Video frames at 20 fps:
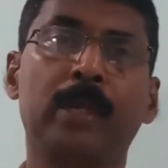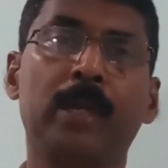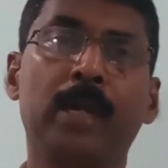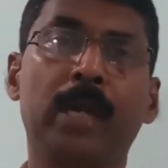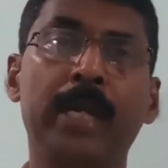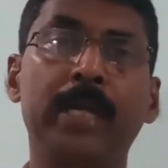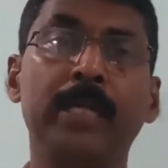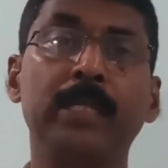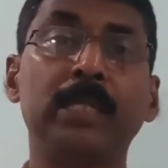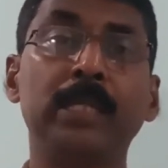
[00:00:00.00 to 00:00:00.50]

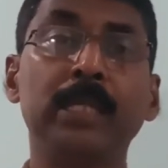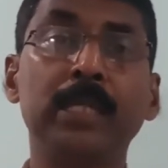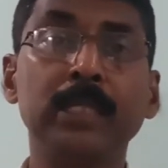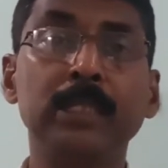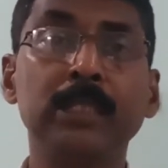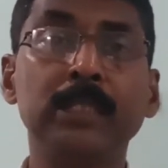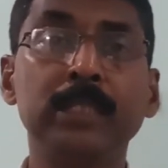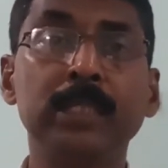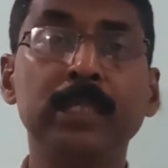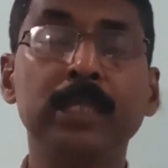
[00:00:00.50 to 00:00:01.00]
and their
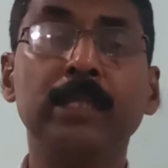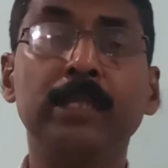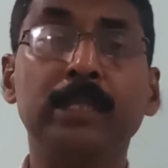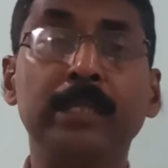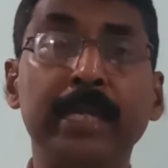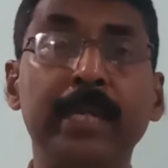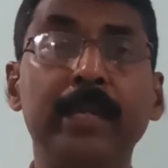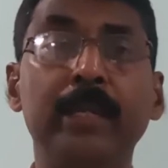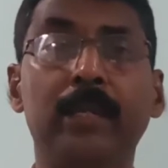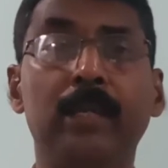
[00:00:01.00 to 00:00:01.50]

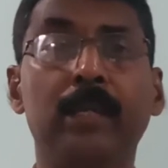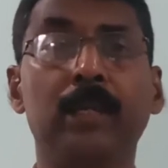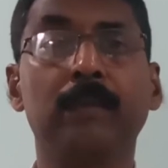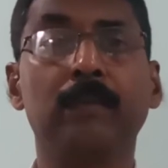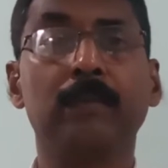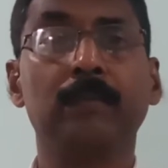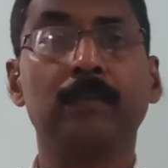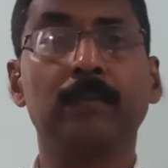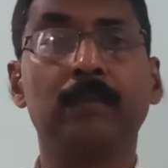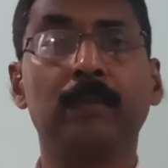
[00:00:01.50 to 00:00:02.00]

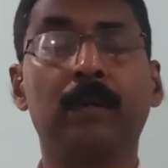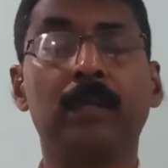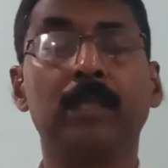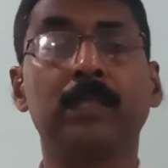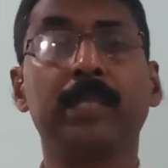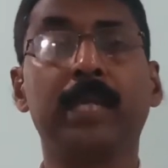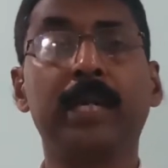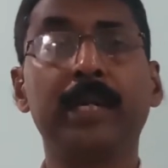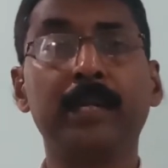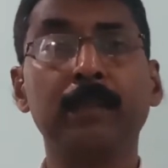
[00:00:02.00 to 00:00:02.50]
DNA
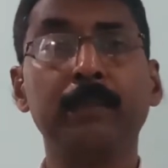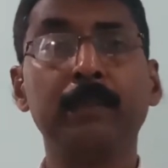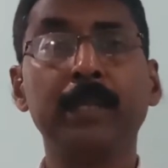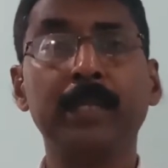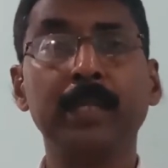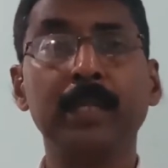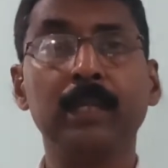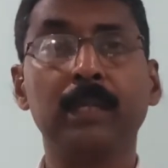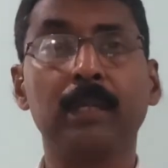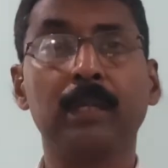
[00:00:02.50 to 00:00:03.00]
or genetic
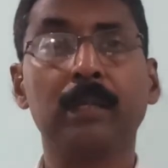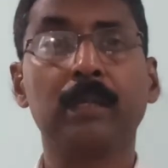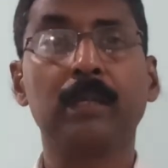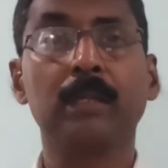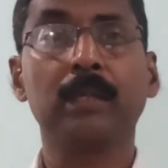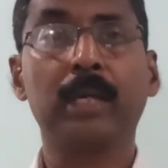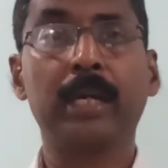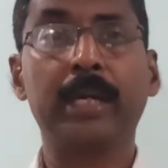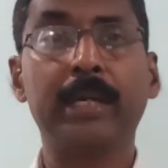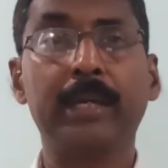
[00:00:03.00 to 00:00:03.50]

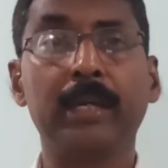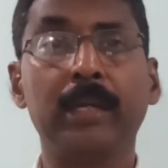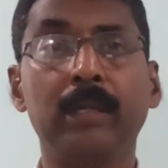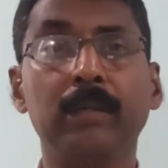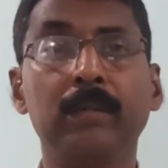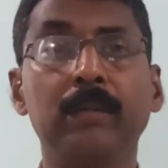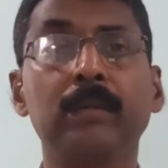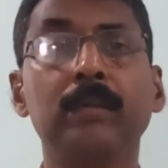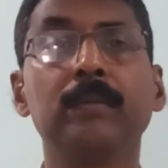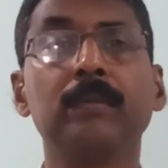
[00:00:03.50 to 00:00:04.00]
material
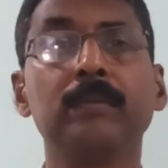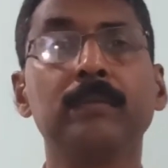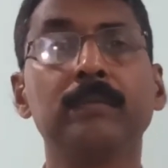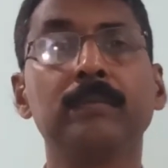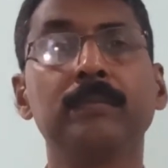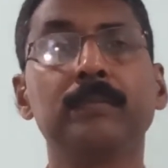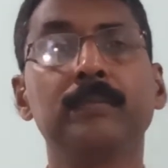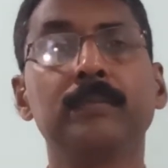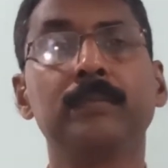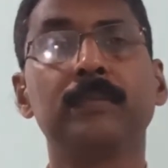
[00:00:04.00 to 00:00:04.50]
contained
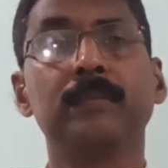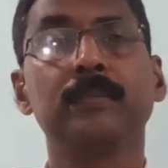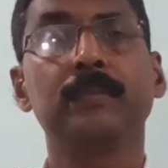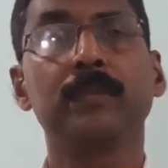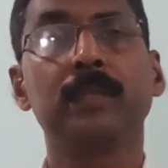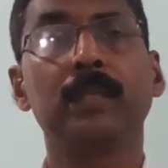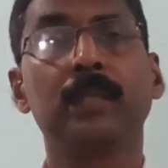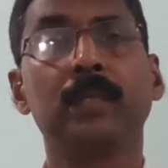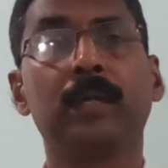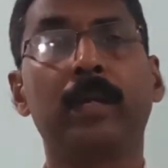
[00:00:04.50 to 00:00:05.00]

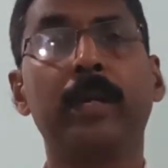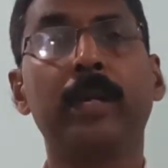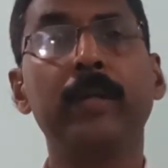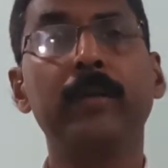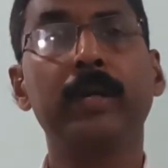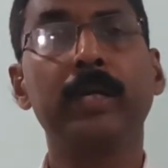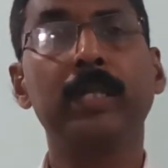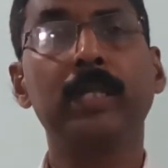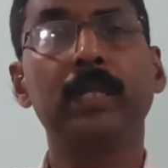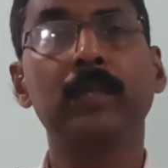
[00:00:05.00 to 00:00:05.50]

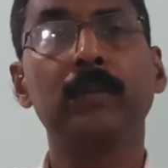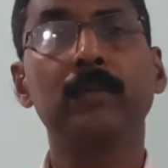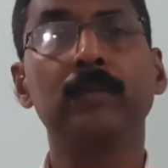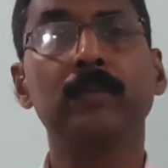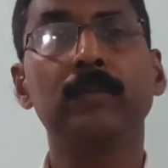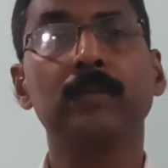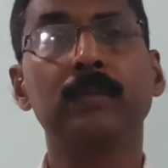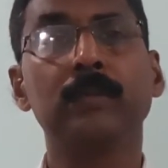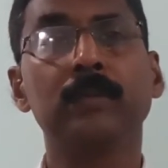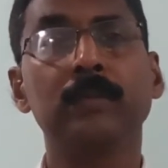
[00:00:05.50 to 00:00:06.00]

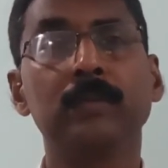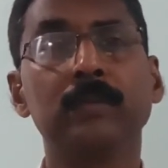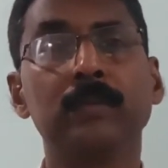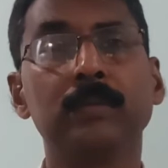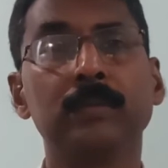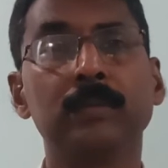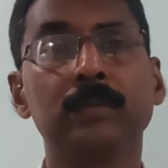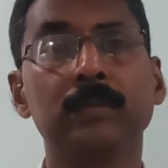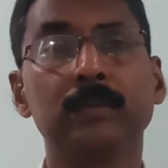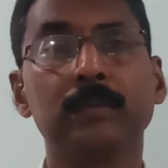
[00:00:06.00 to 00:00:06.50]
radioactive
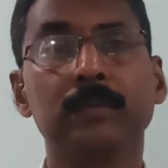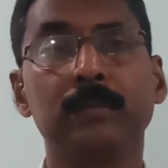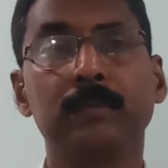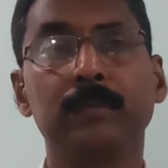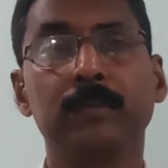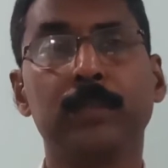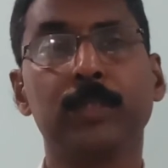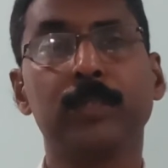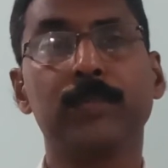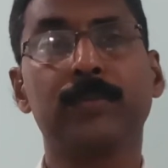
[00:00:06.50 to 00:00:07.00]

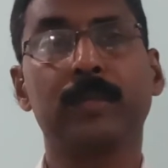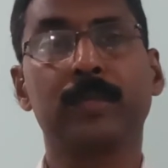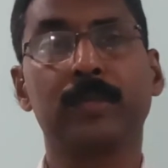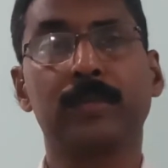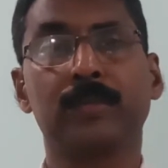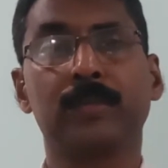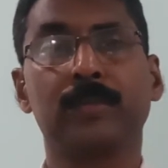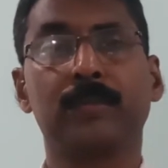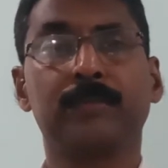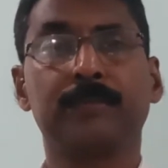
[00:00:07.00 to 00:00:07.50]

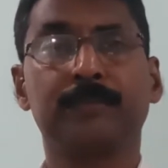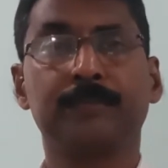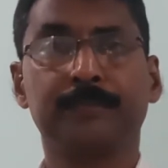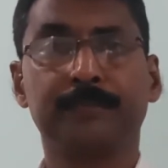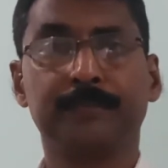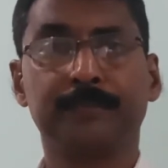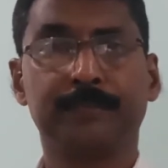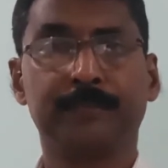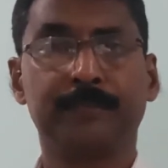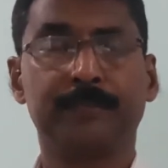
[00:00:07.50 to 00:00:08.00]
phosphorus,
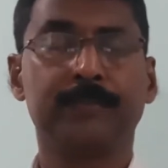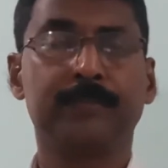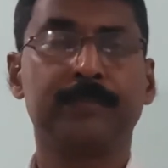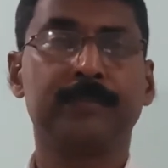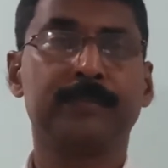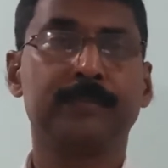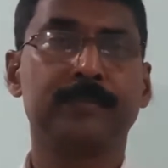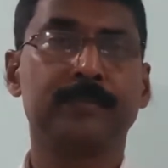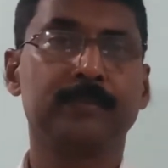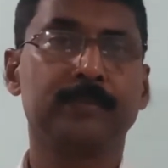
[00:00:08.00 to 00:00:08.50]

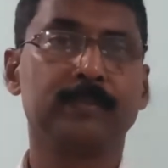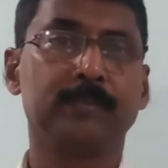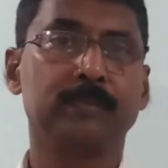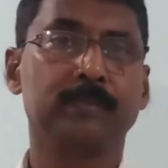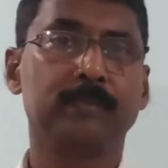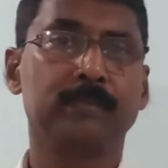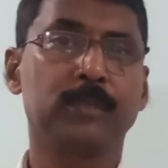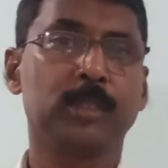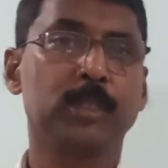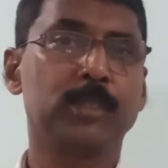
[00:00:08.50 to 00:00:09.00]

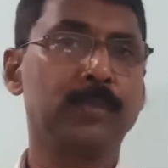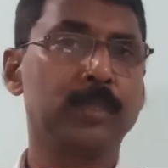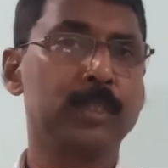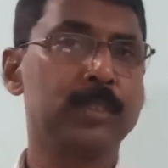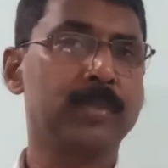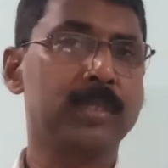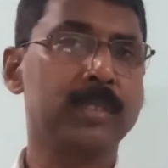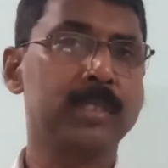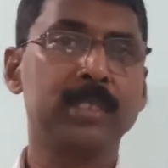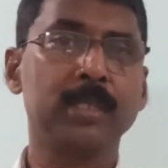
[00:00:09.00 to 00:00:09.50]
because
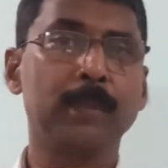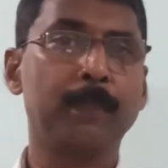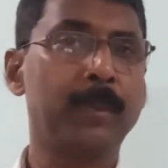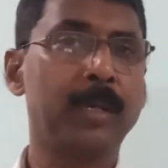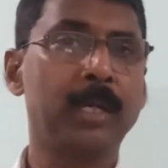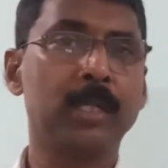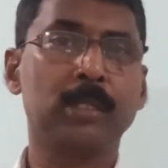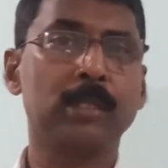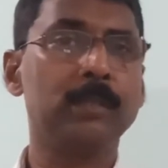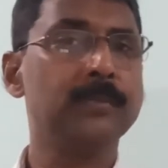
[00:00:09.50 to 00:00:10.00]
phosphorus is a
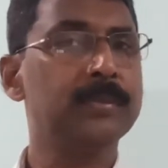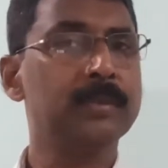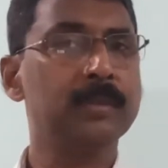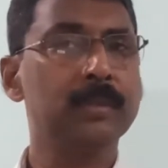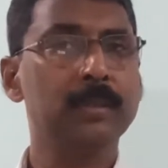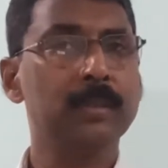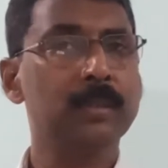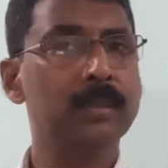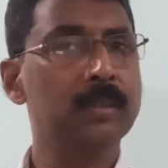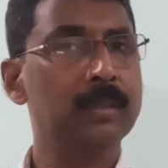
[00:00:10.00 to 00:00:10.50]
part
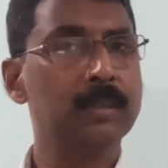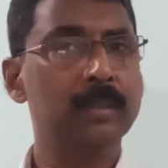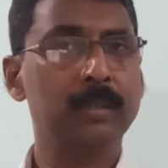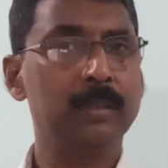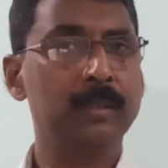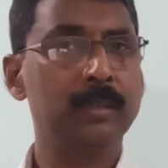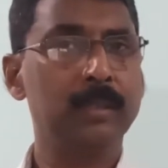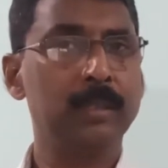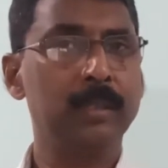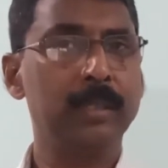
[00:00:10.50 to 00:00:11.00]
of
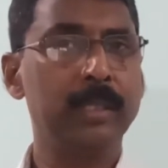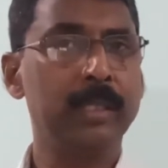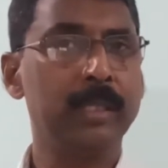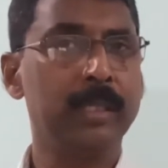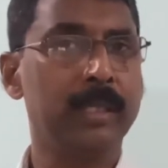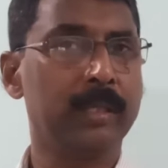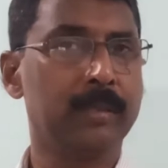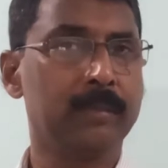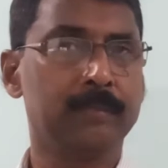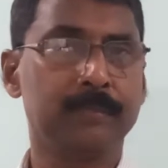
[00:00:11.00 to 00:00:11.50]

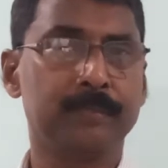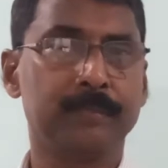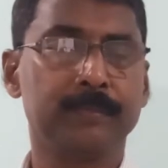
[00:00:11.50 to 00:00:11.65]
DNA.